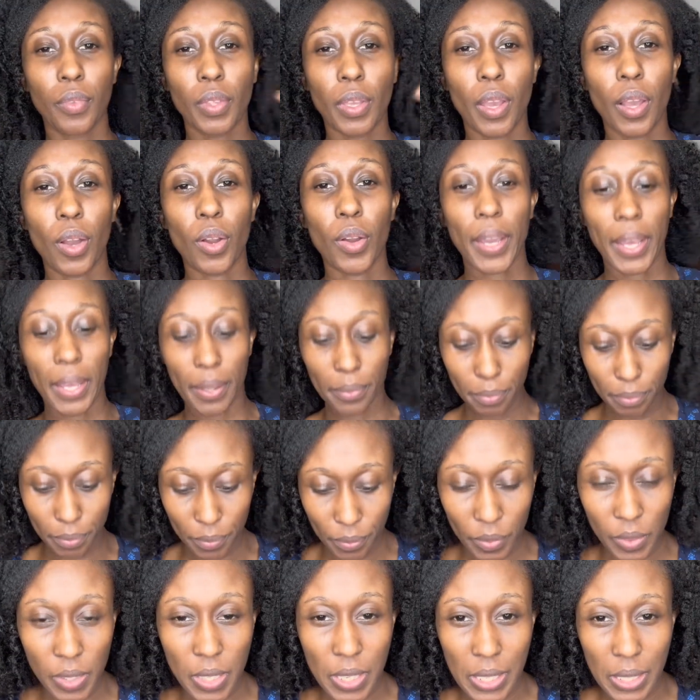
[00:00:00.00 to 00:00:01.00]
Okay,
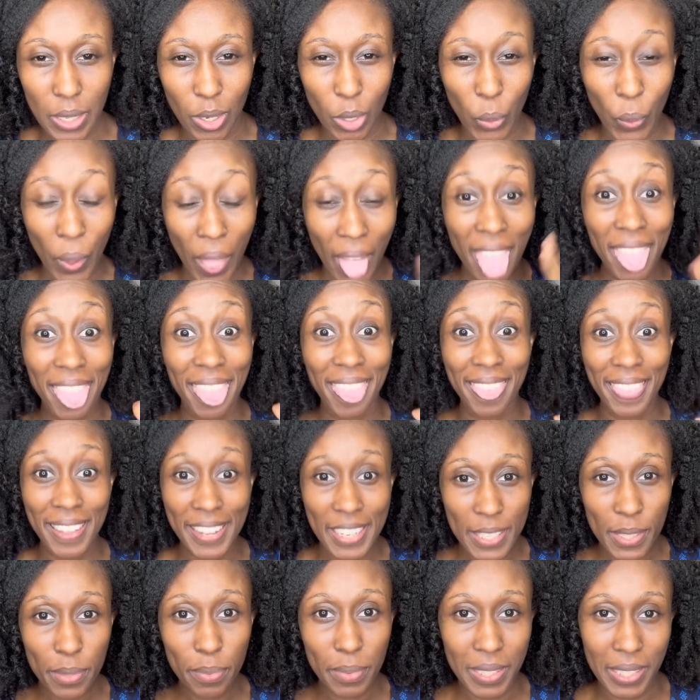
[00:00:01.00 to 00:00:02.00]
so
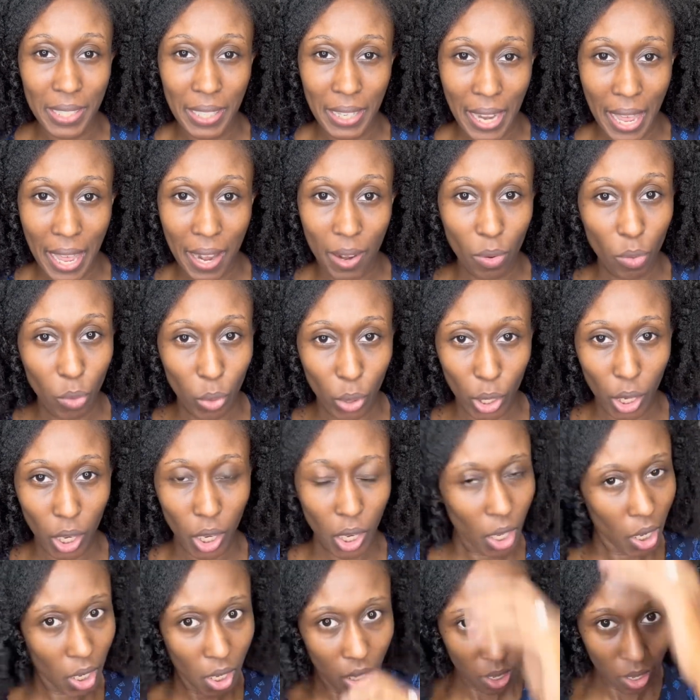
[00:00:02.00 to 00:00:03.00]
this was a lot of
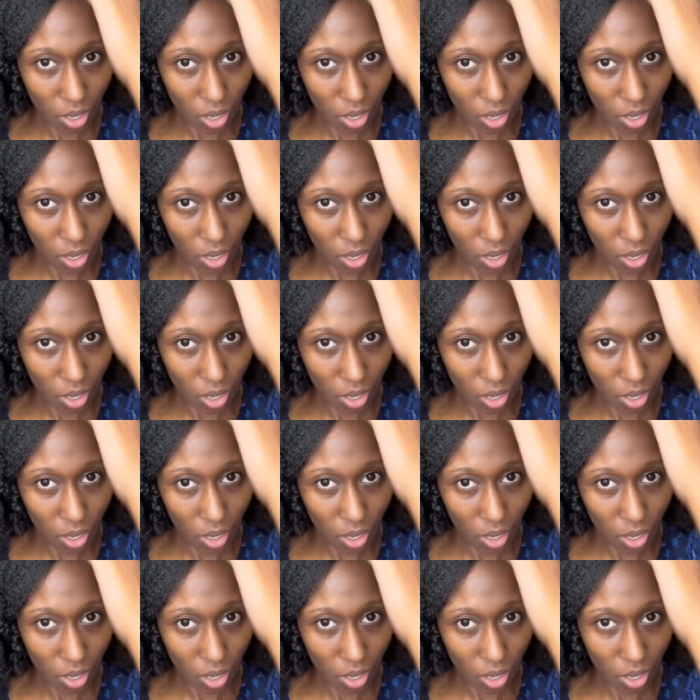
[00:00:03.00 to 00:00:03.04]
work.